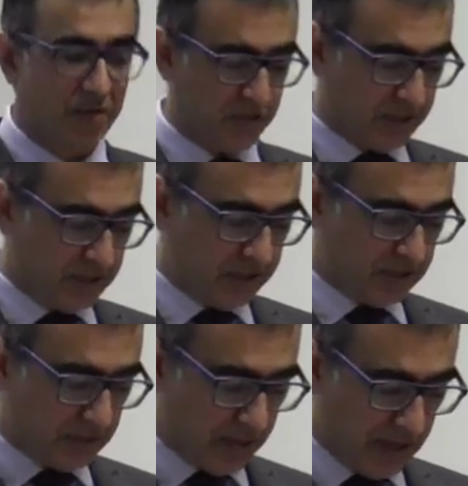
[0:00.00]

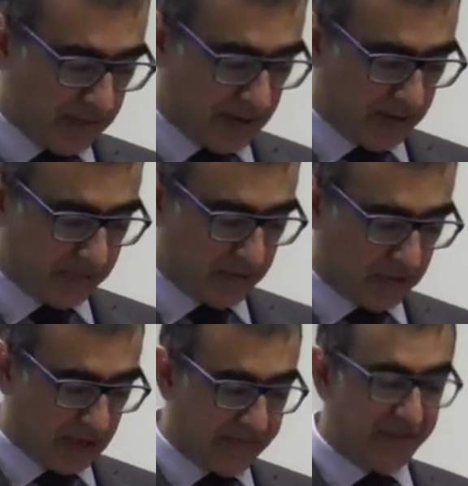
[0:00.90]
consider relevant
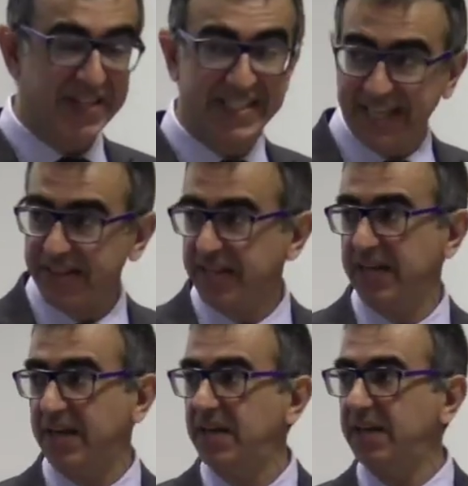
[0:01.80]
for
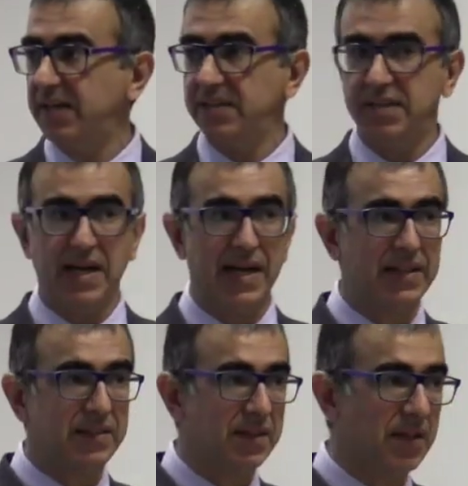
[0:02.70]
understanding
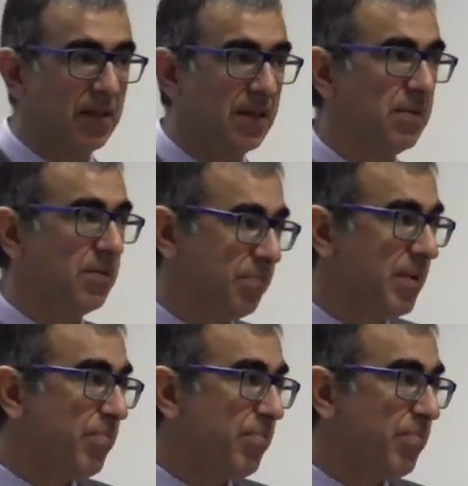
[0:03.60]
that the